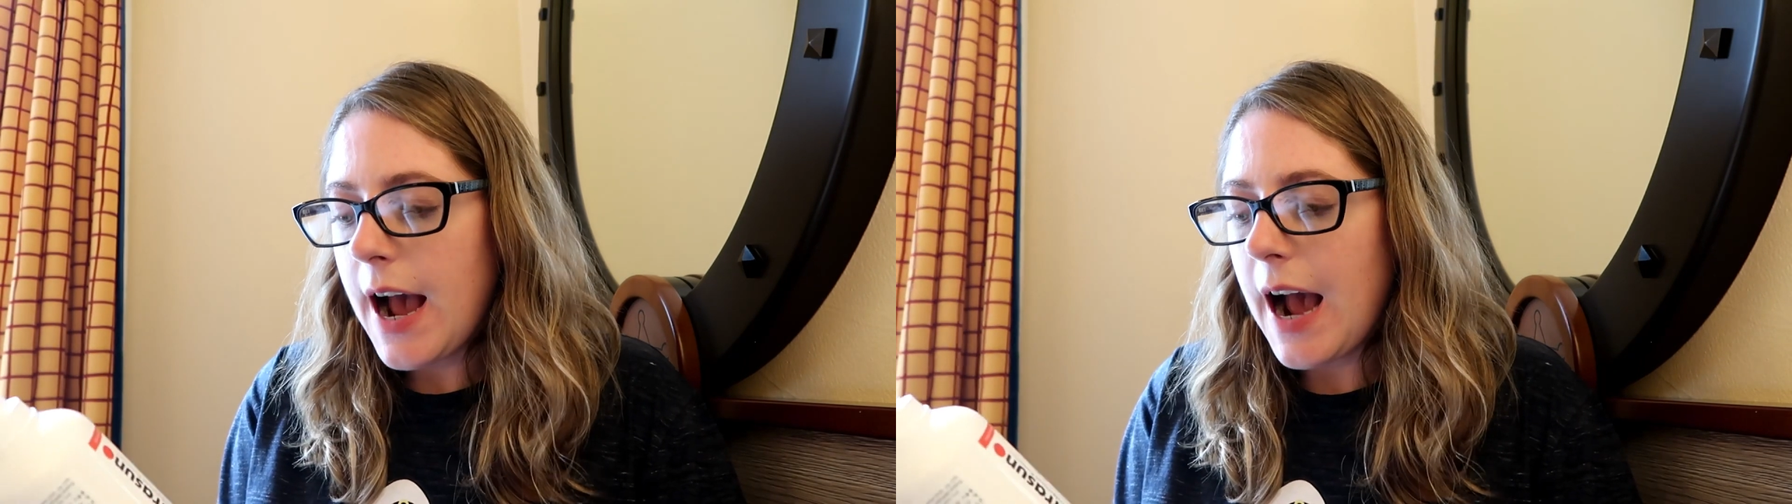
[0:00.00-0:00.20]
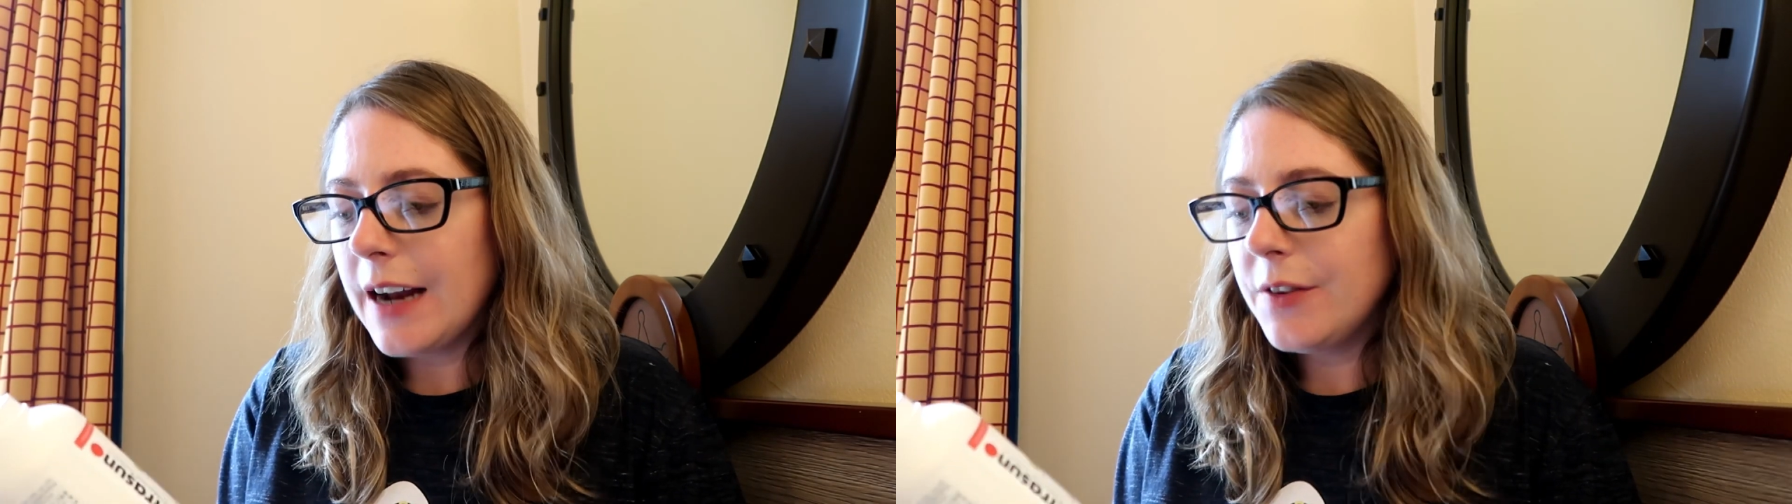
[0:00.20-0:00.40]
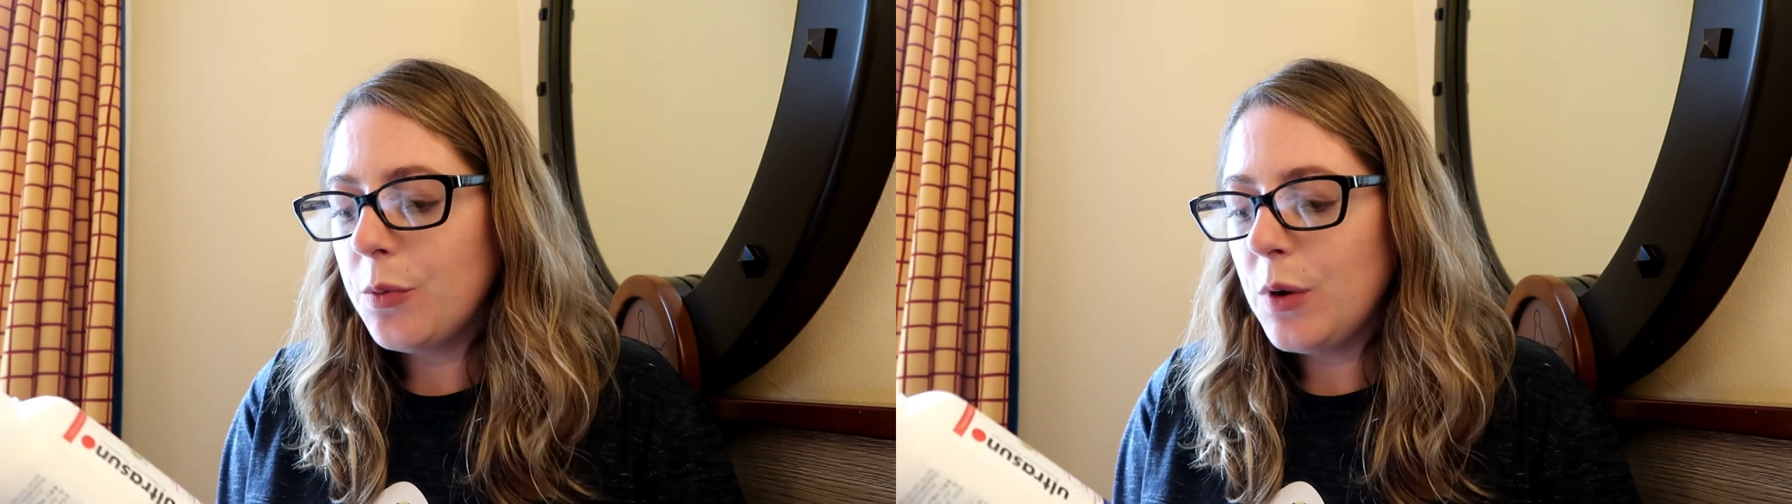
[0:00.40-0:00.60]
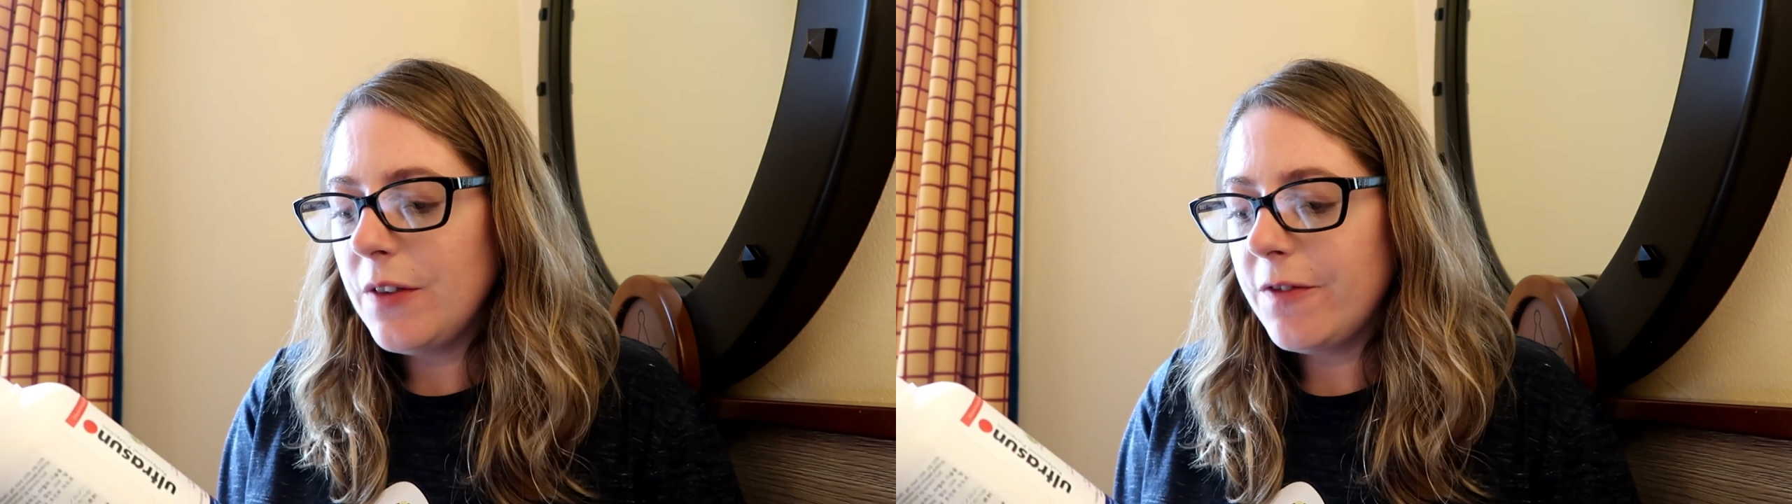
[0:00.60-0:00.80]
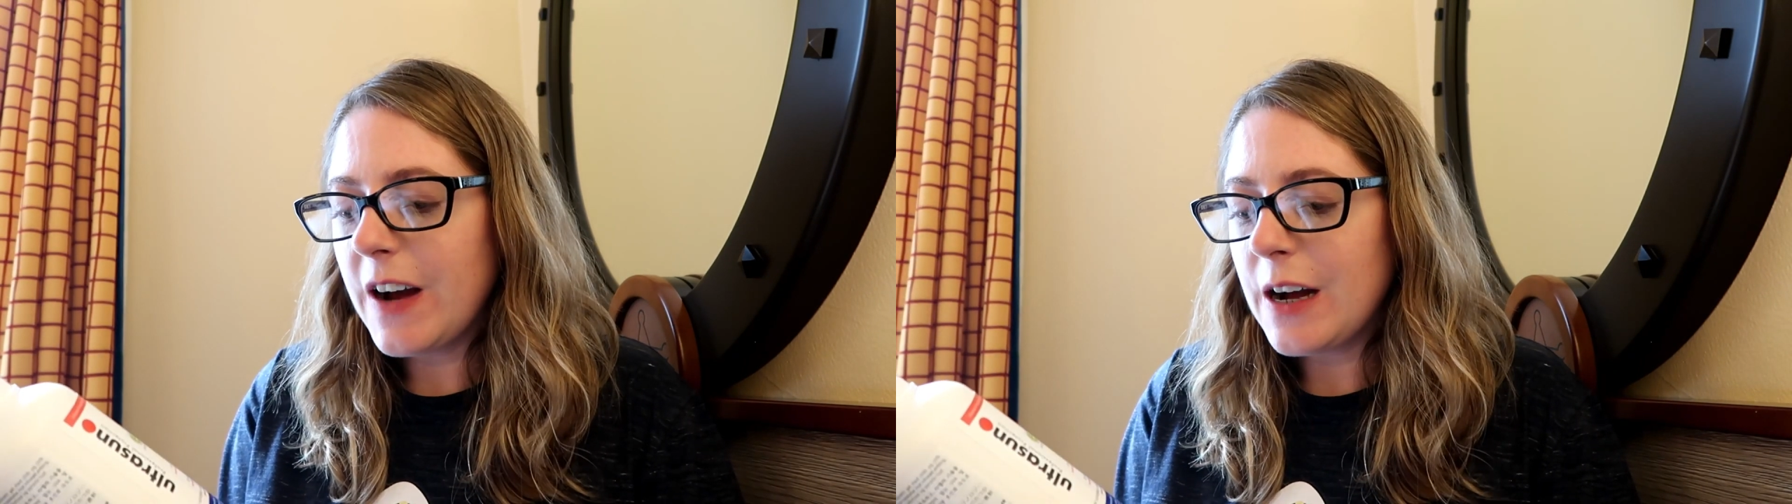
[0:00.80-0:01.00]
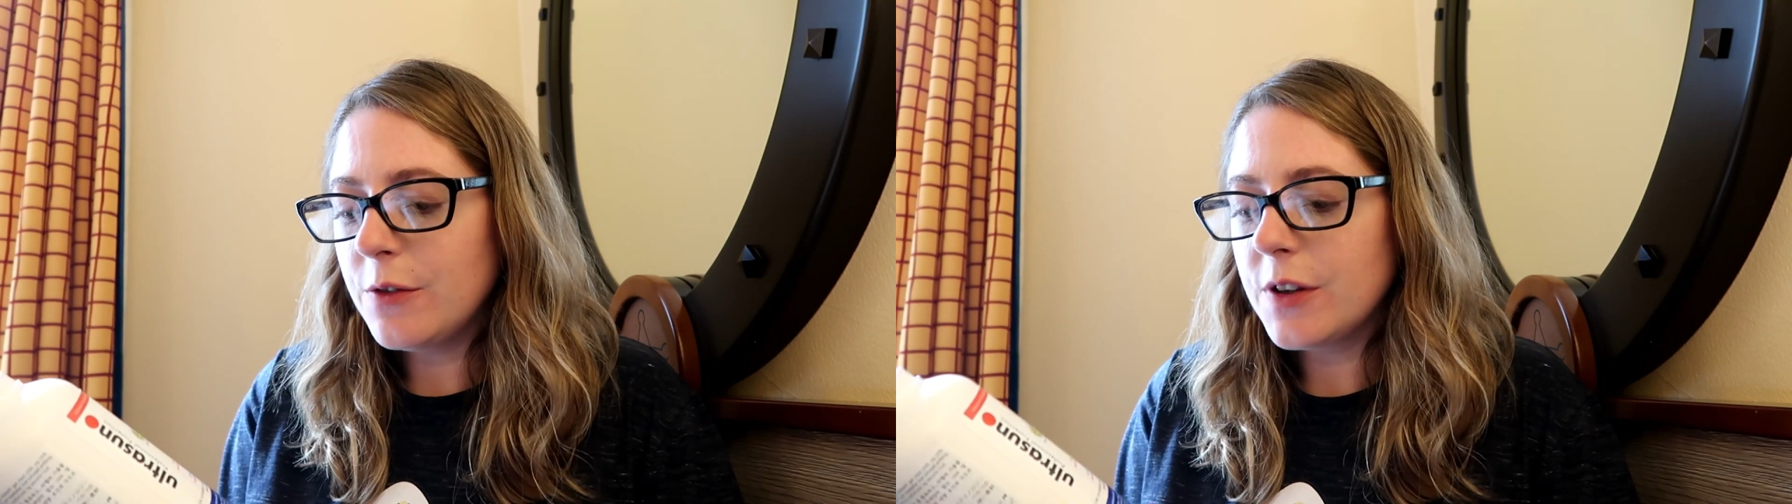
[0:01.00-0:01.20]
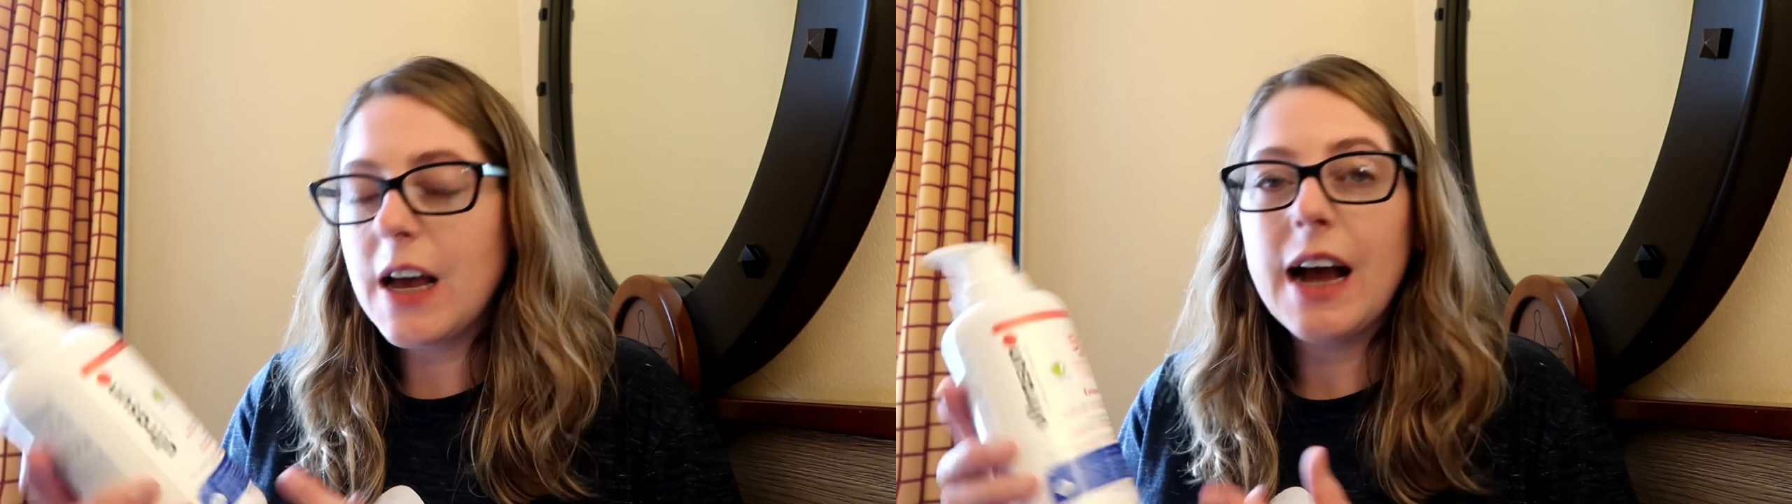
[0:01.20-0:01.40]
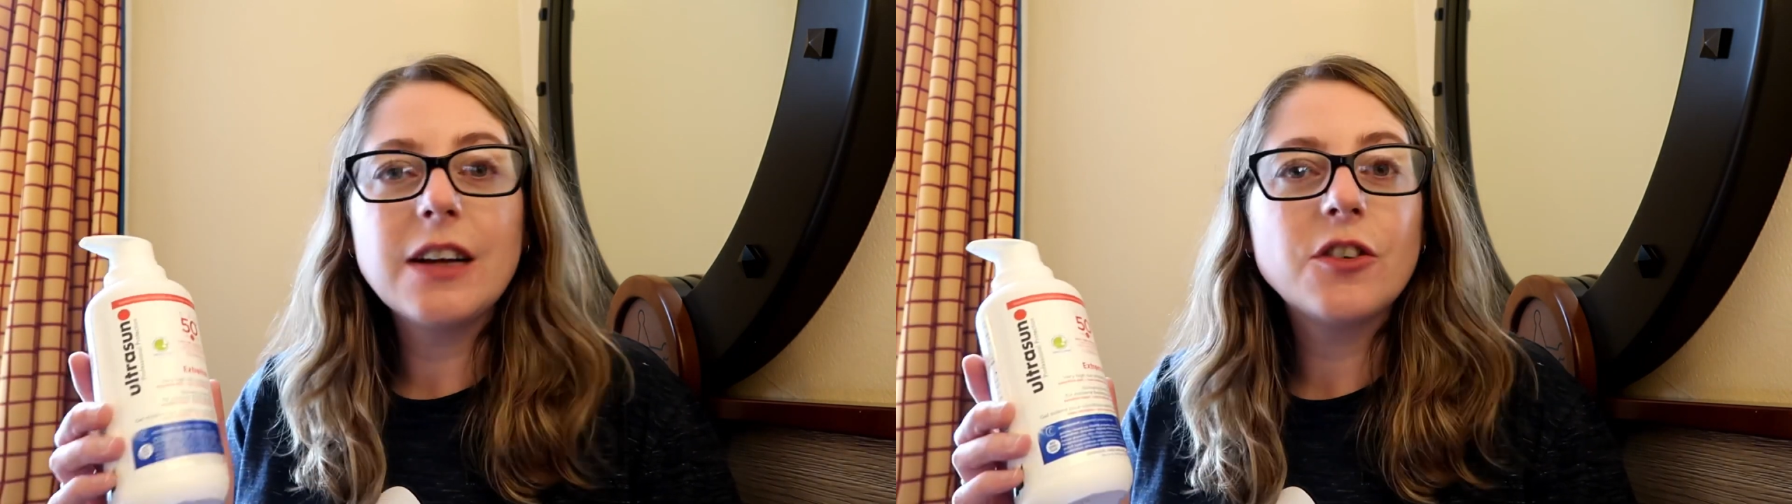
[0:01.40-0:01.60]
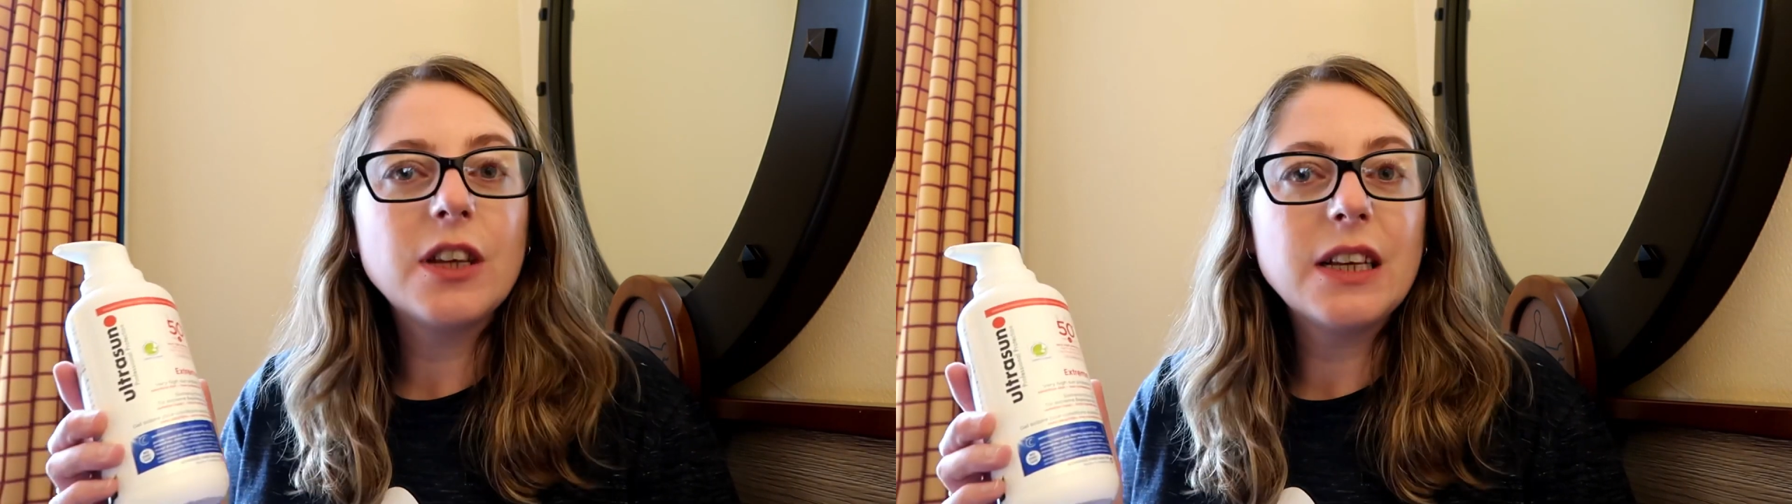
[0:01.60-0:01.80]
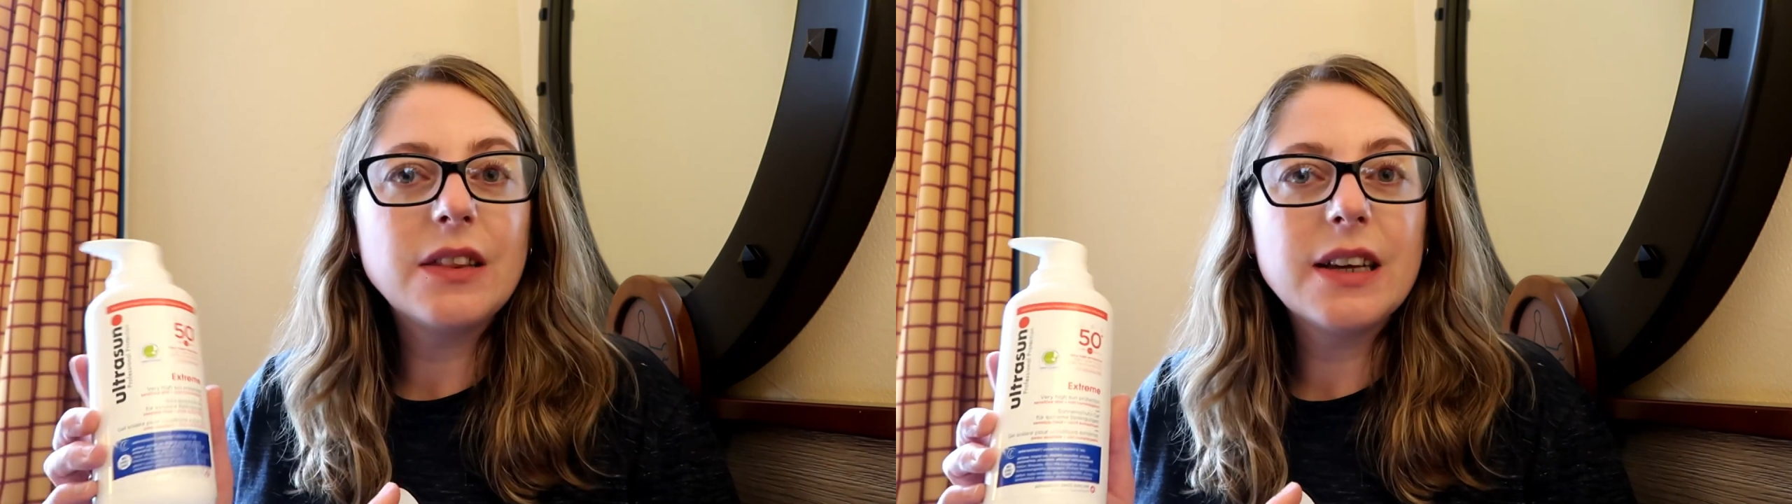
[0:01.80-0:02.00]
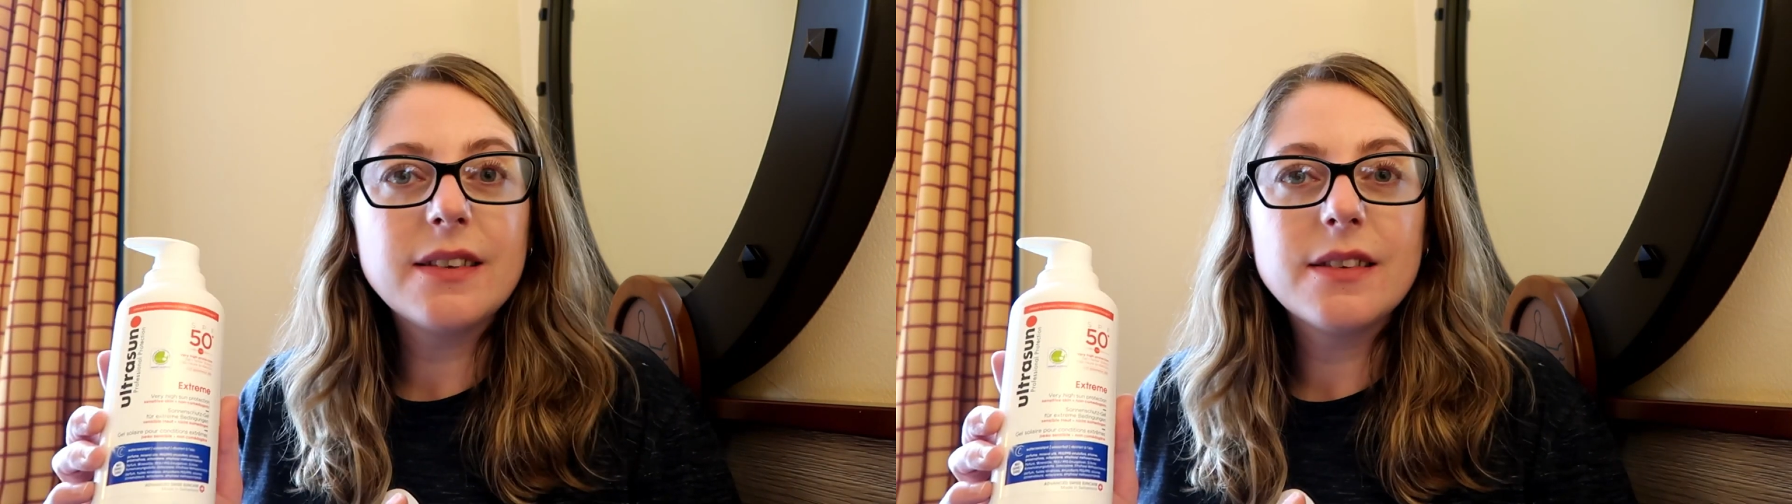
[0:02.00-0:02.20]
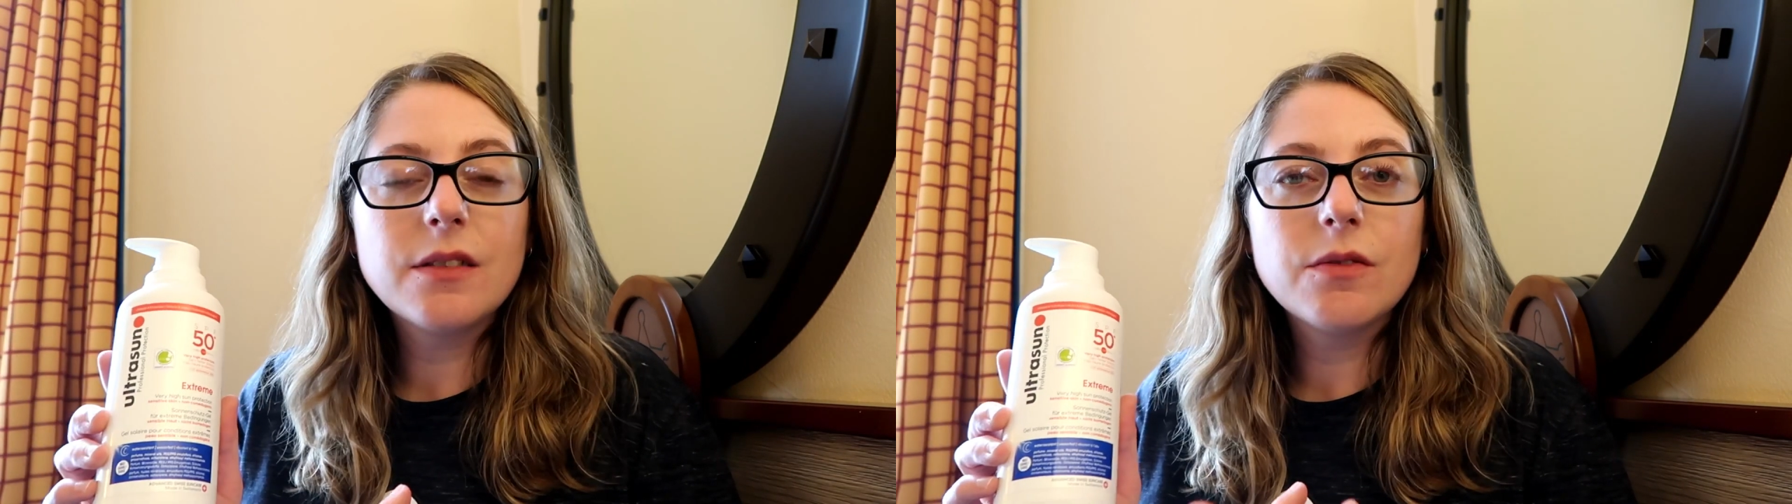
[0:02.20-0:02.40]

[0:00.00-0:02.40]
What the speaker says: and we found that actually this